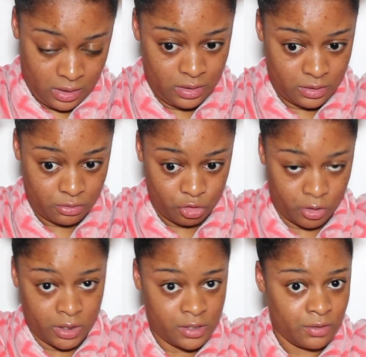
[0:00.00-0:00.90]
So
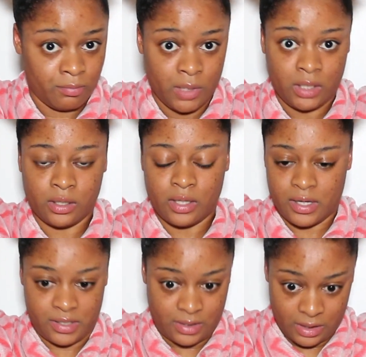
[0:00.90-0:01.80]
try and make it
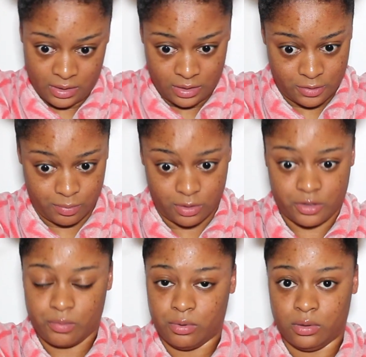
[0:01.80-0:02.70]
as tight as
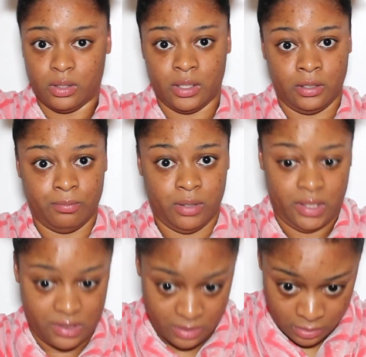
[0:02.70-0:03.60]
possible and
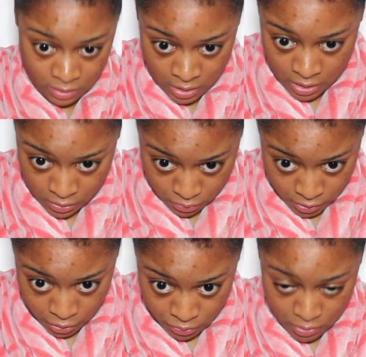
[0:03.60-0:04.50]
place it where
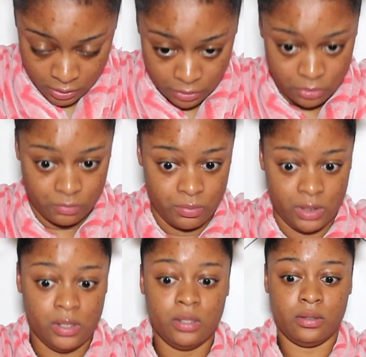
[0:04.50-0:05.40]
you want it to
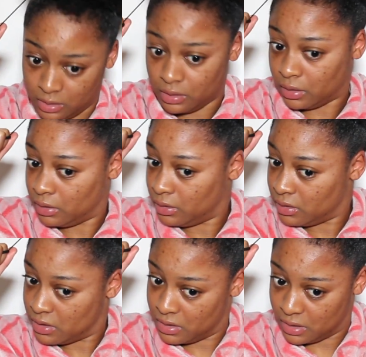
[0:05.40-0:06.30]
be. I think
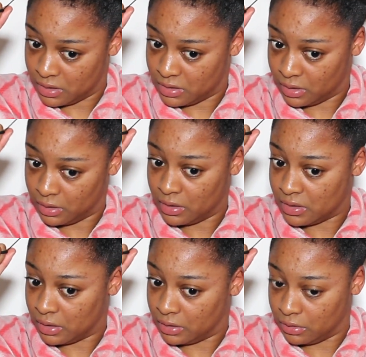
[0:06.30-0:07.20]
this is as tight as
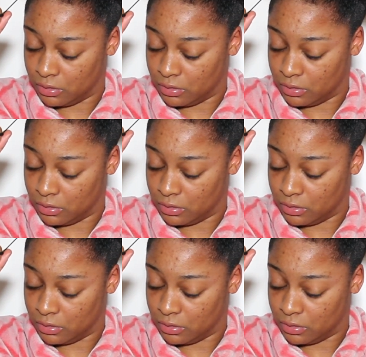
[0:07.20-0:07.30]
I can